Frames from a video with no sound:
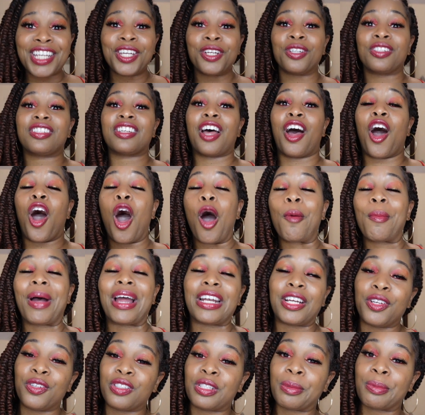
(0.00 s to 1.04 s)
you to all my
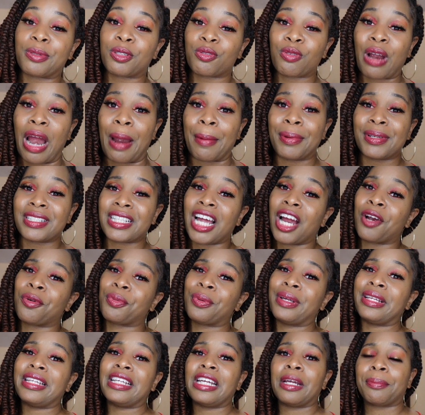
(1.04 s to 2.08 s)
new subscribers. I
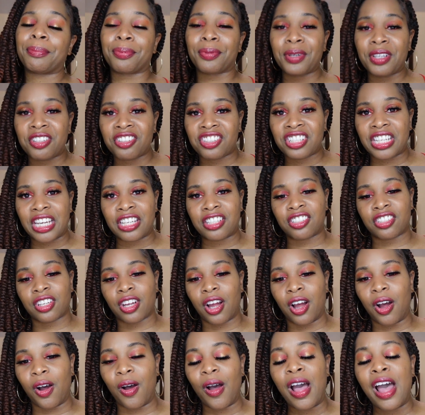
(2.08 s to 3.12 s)
really appreciate
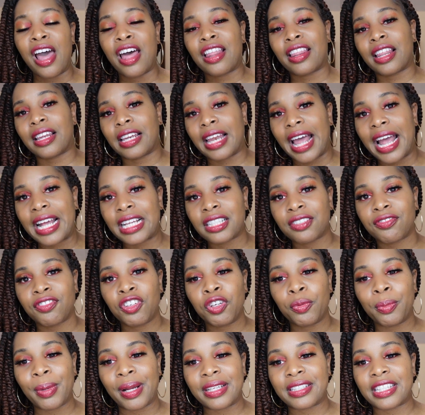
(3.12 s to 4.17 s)
y'all. The last
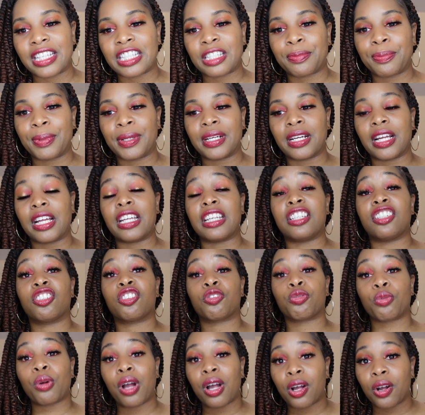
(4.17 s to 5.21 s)
few months has been a
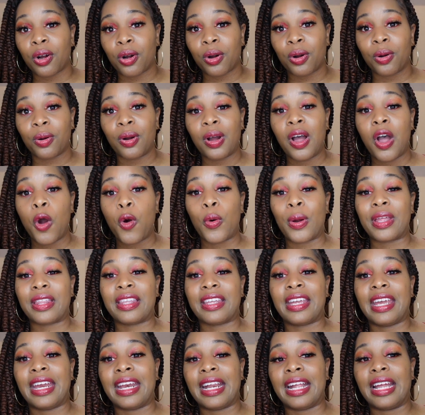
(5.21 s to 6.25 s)
struggle with
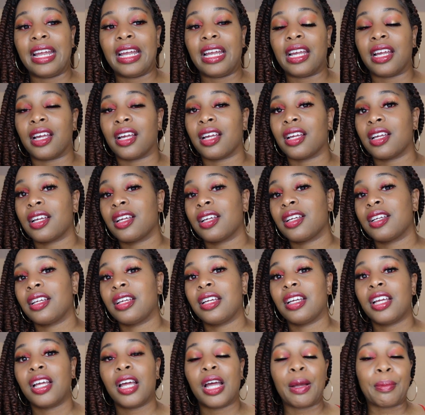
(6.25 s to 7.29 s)
getting
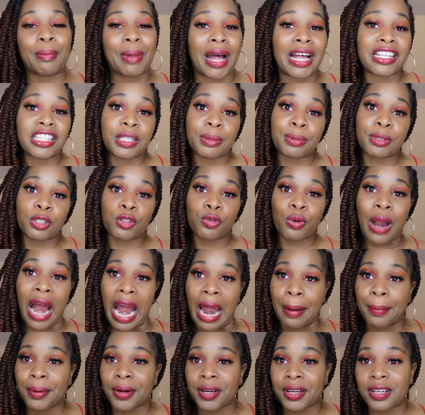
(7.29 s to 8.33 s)
my
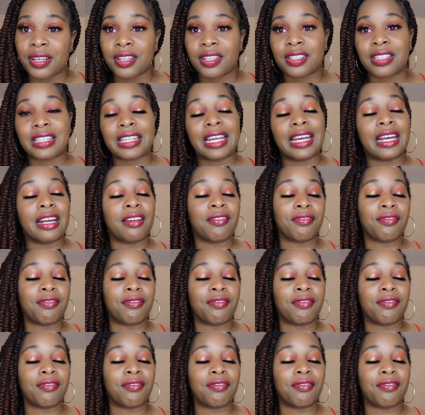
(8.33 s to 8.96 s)
subscribers, getting